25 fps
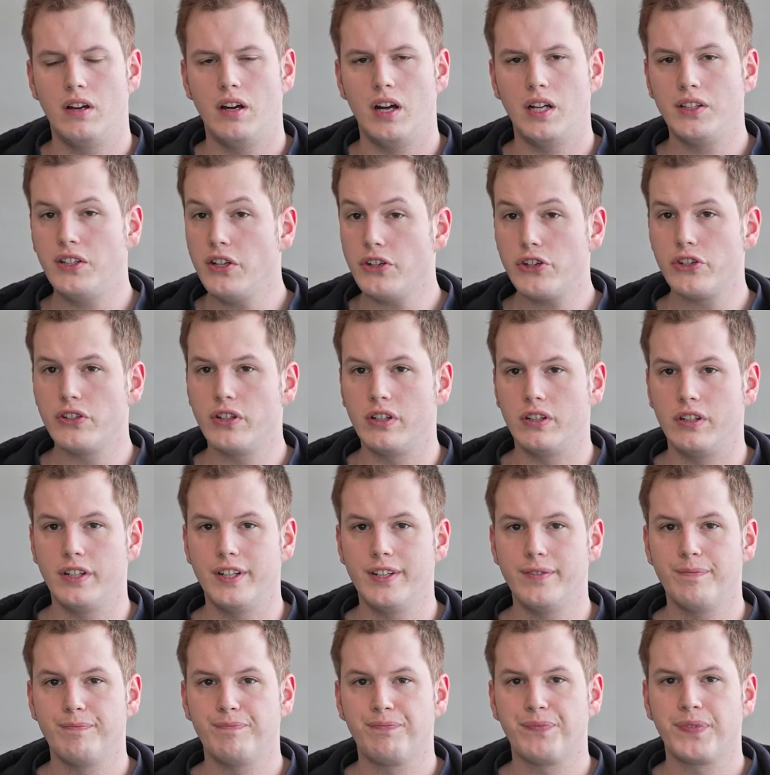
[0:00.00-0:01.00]

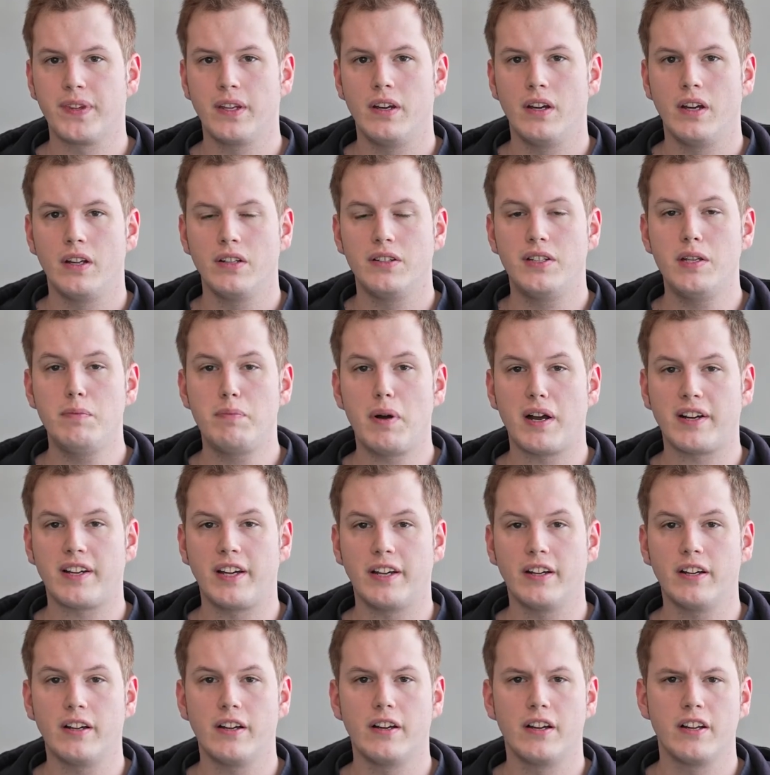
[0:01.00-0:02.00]
Additionally,
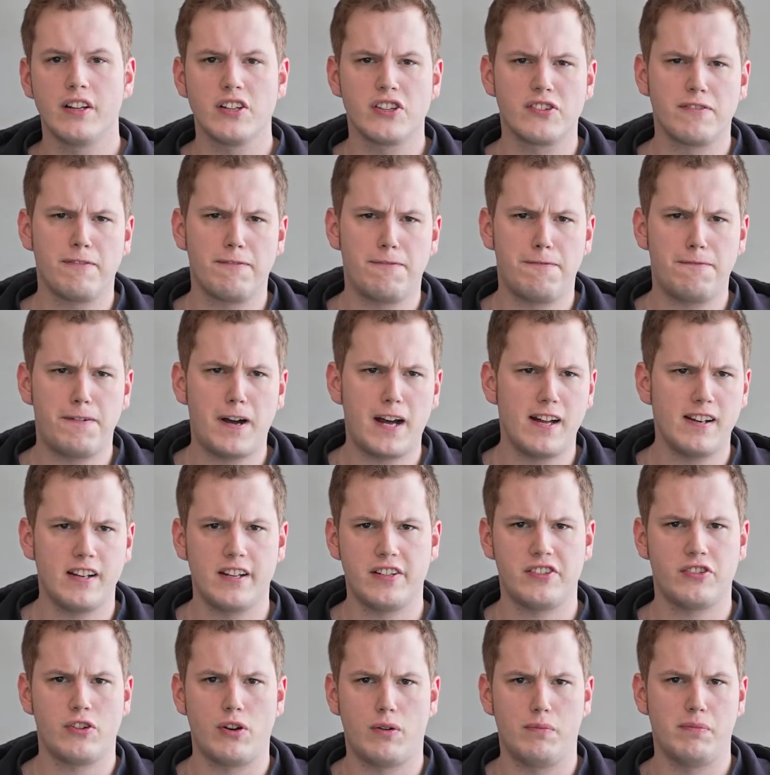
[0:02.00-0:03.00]
debugging is far
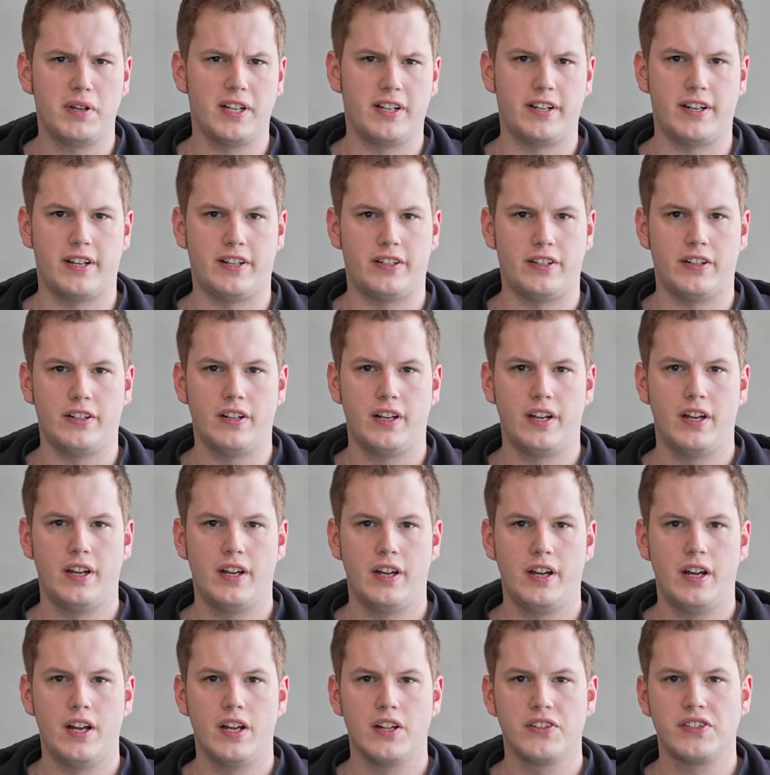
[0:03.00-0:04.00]
less complicated
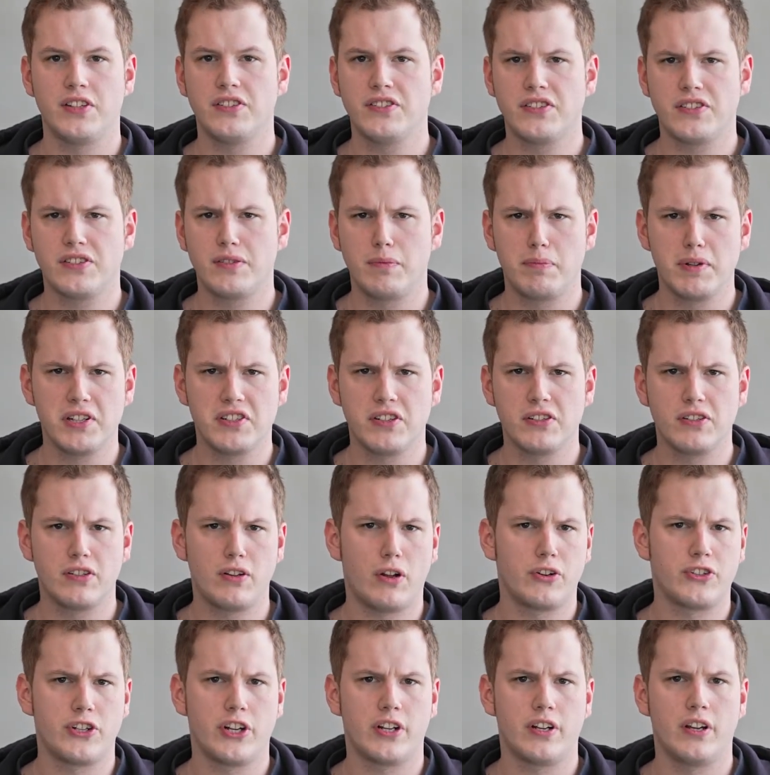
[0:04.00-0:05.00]
since the business
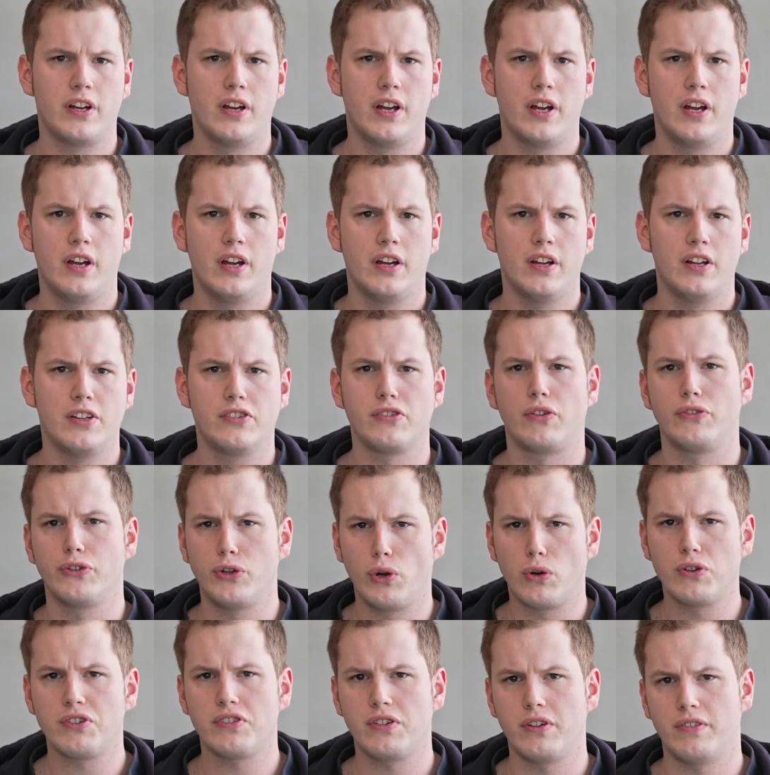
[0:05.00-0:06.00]
logic is on
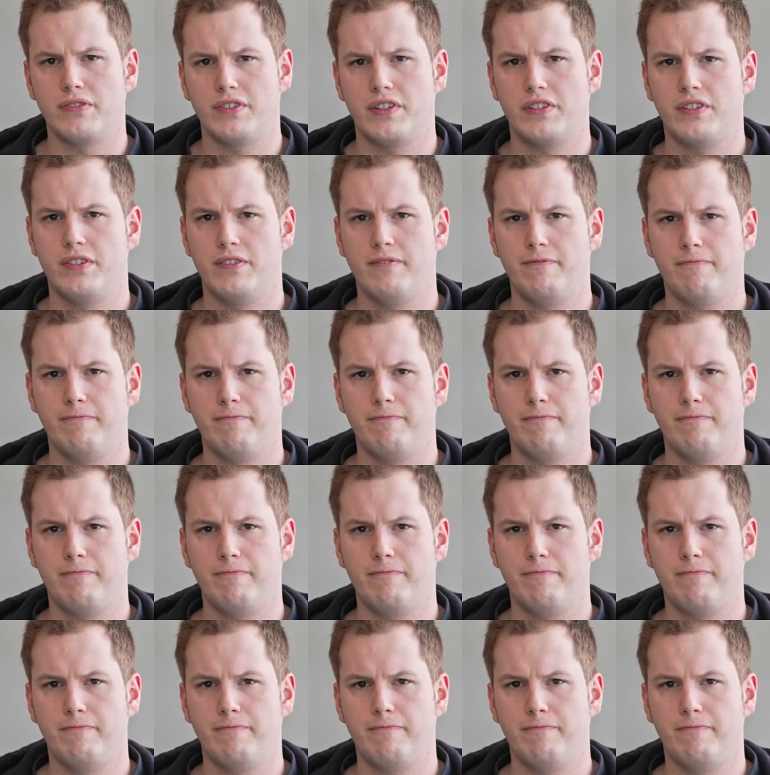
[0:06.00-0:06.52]
your servers.